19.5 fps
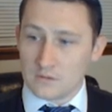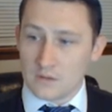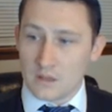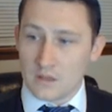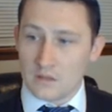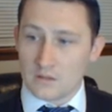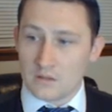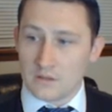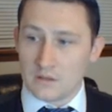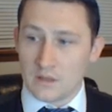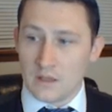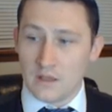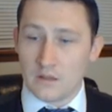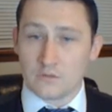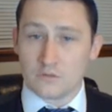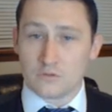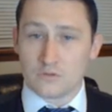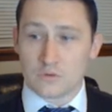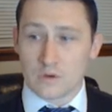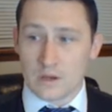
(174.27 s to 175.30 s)
and
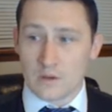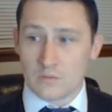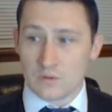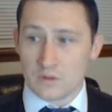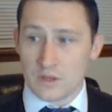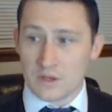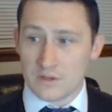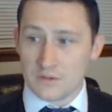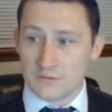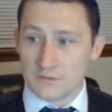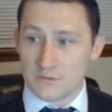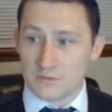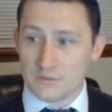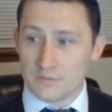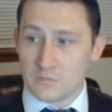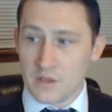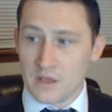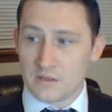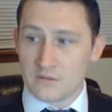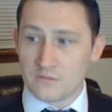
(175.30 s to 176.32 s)
inhaled tranquilizers
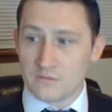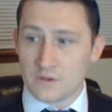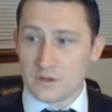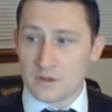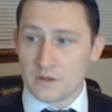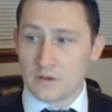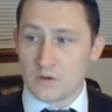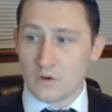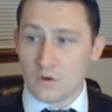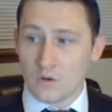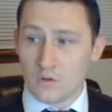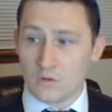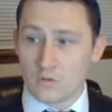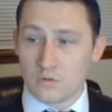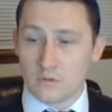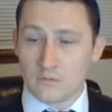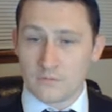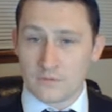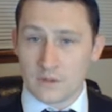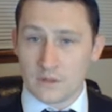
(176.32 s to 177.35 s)
pacified all
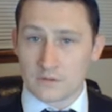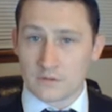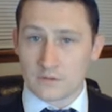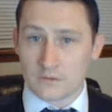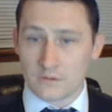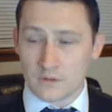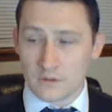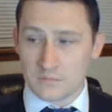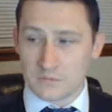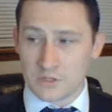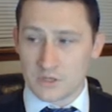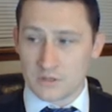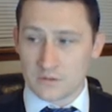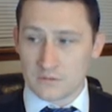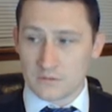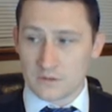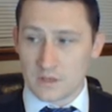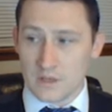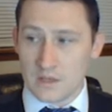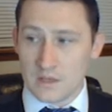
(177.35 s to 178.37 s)
affected subjects,